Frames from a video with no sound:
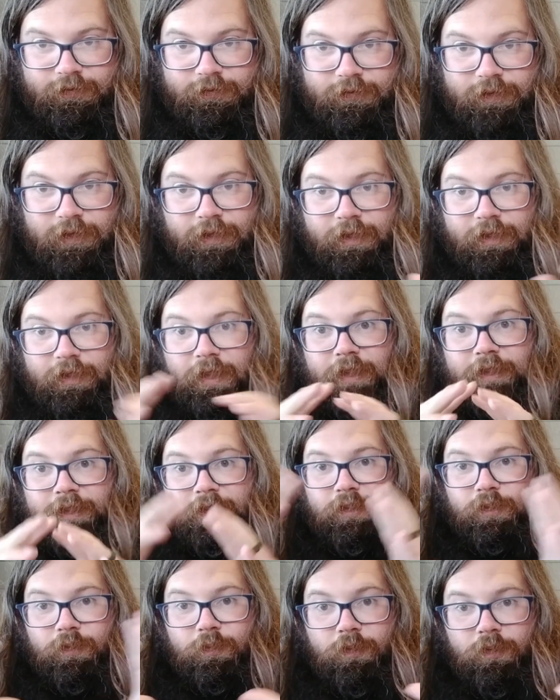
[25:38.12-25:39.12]
in an
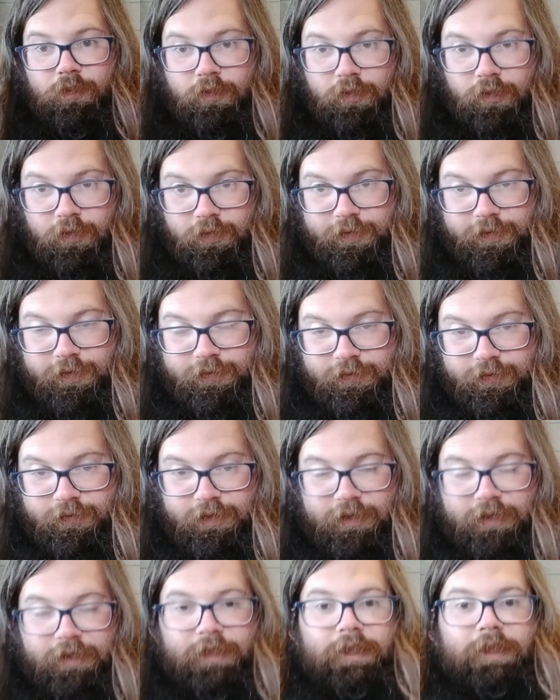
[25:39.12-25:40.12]
ideal world,
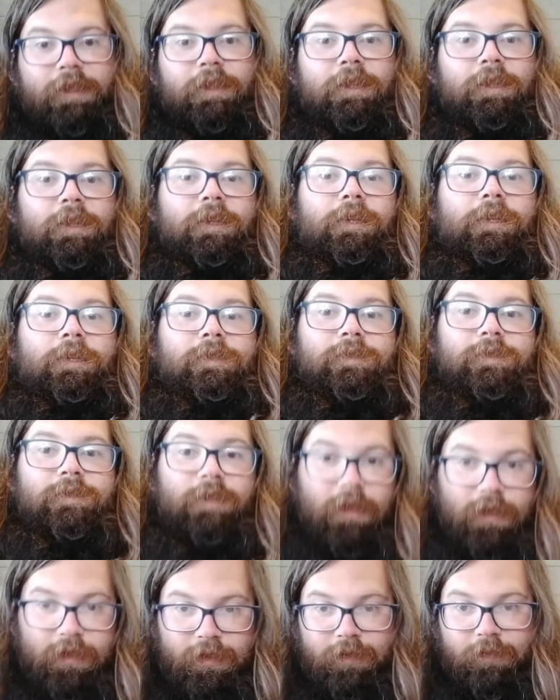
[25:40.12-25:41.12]
is
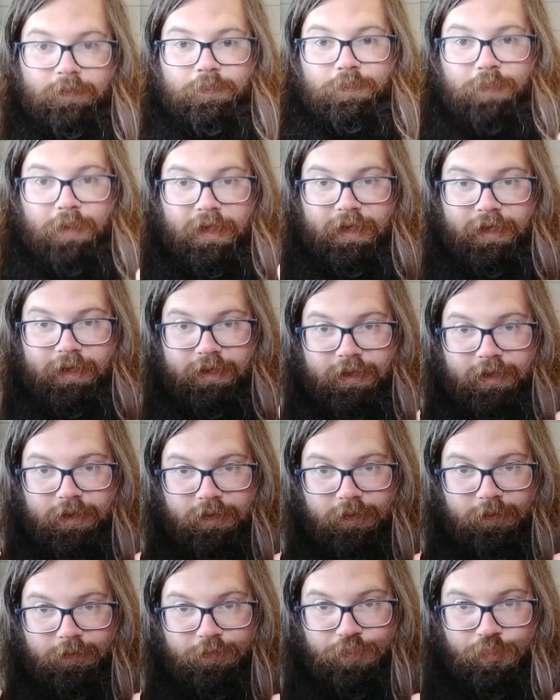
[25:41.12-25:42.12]
done by
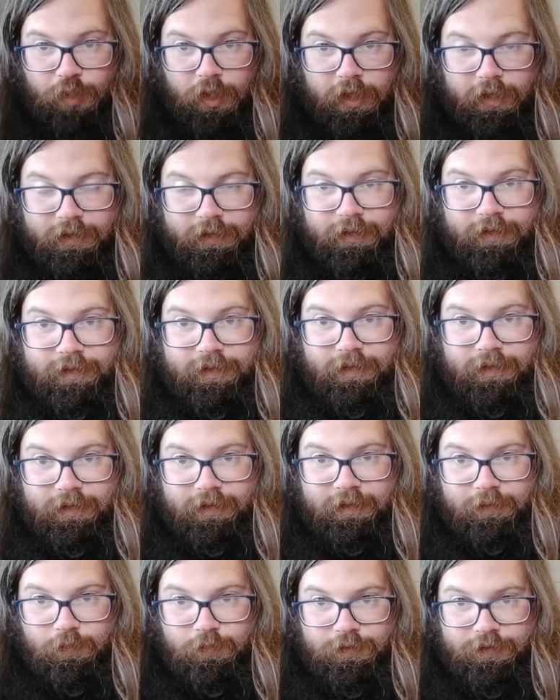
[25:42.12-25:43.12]
product
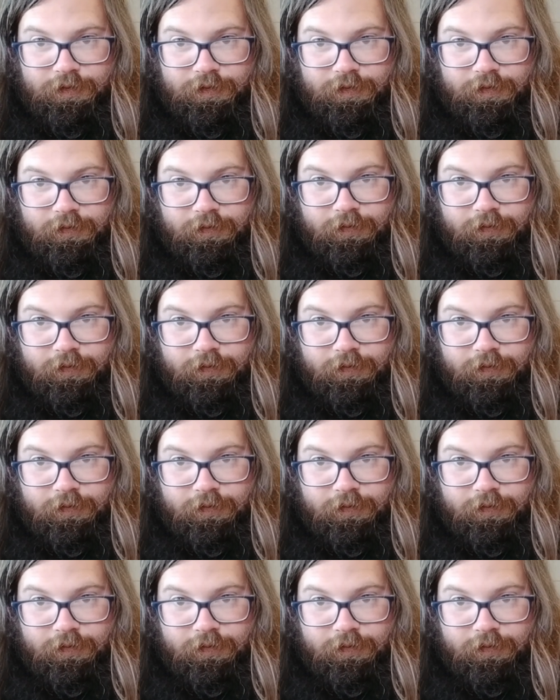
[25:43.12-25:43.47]
teams